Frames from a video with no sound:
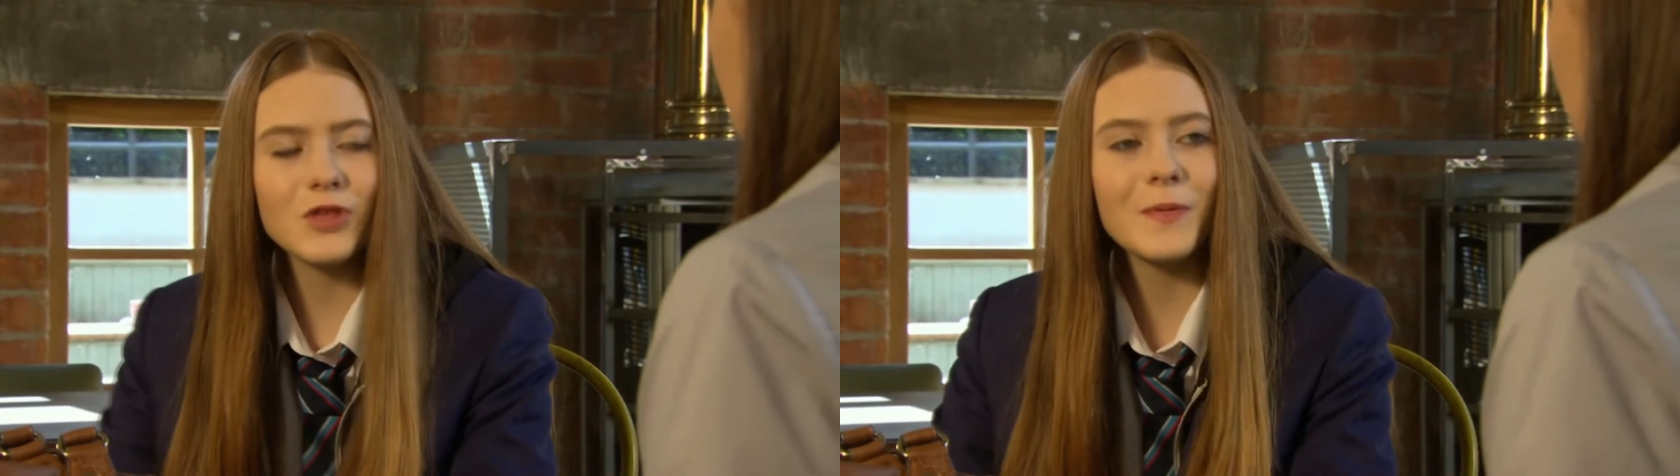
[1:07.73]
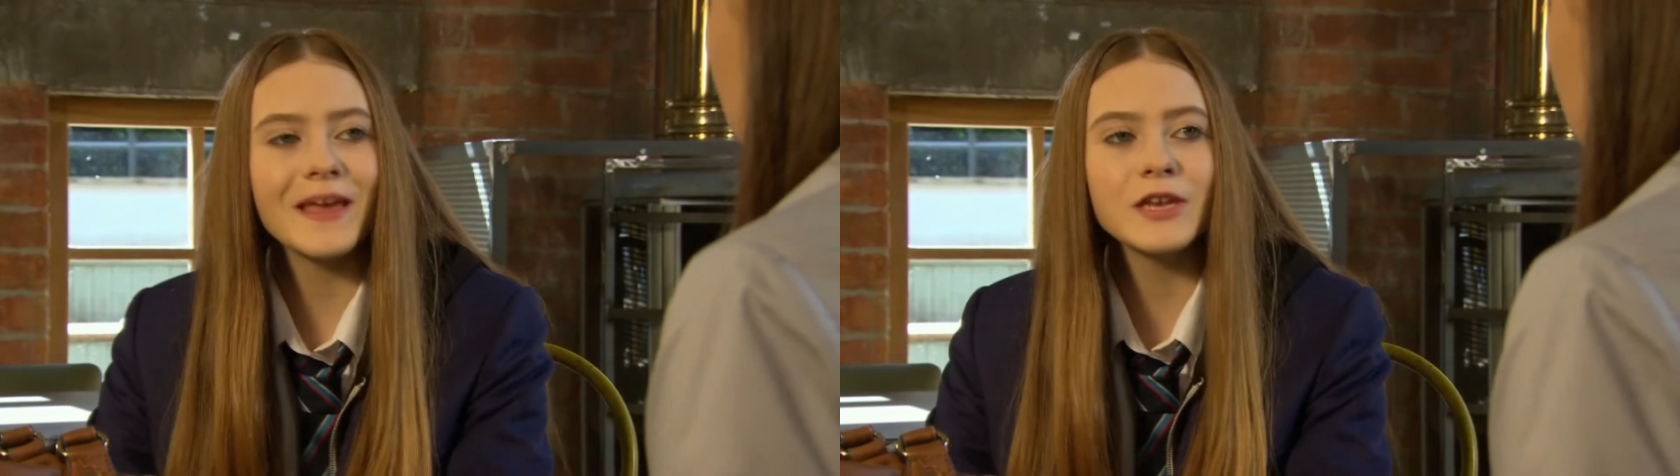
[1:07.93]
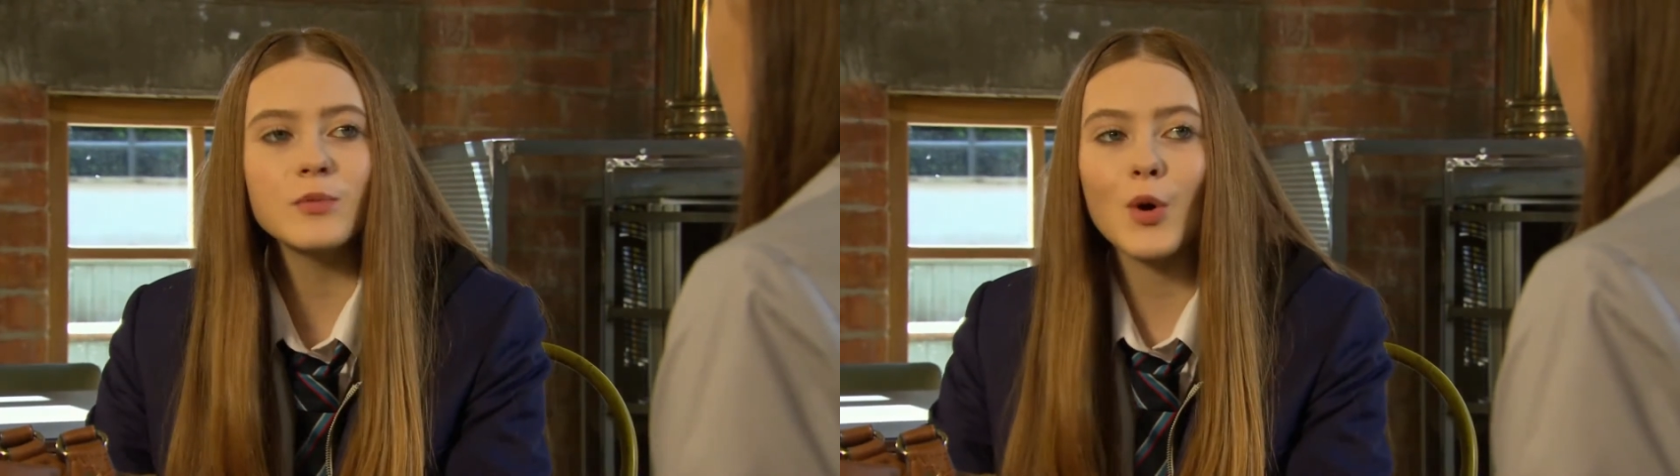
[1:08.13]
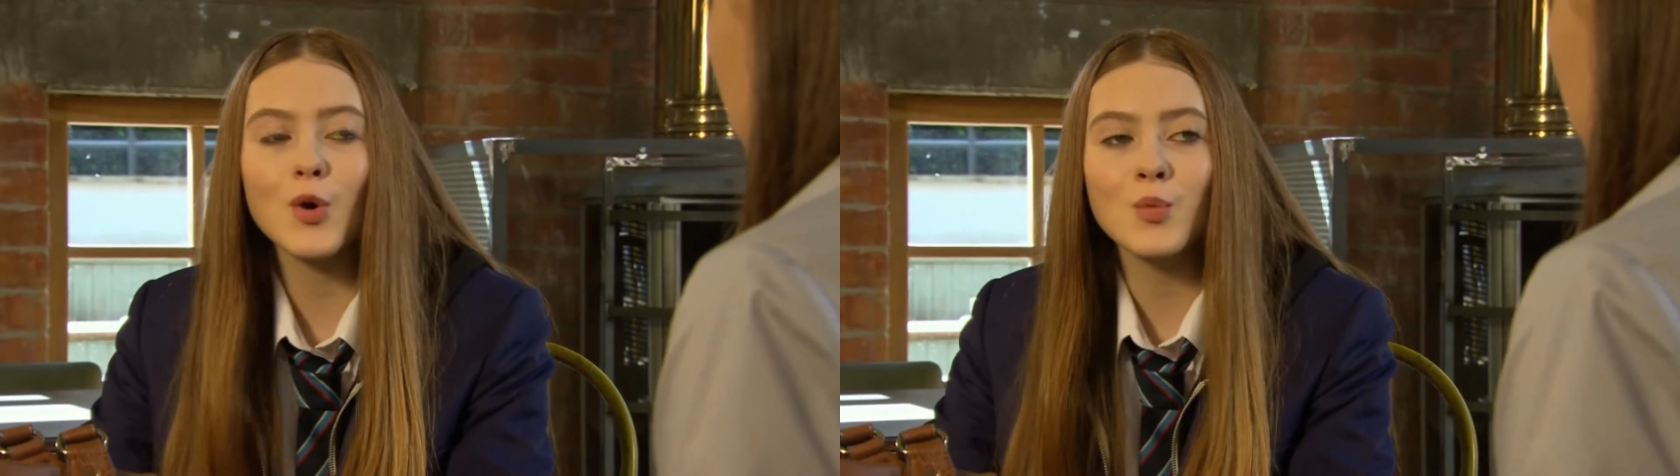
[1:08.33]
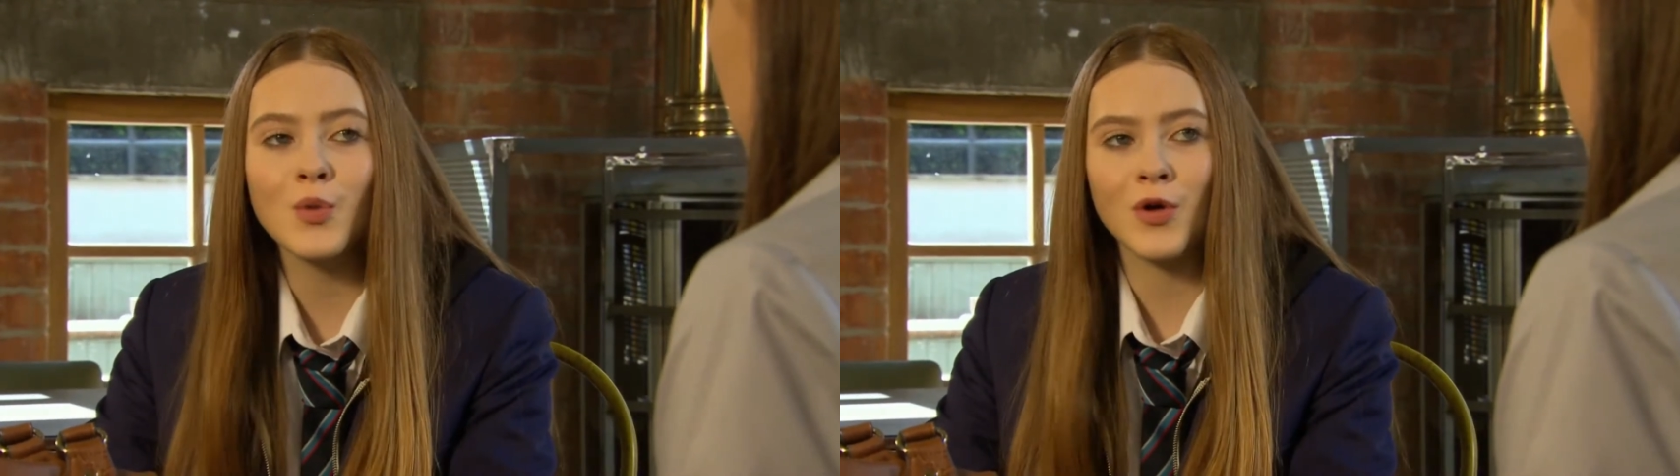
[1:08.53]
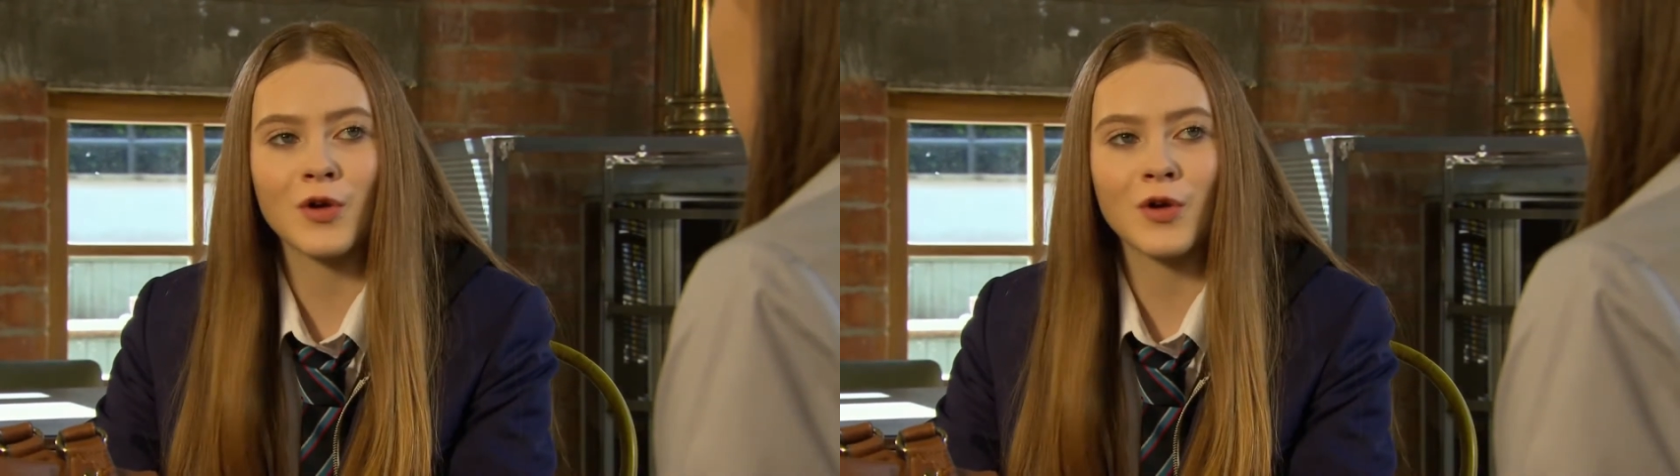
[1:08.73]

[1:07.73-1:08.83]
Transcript: picking up homework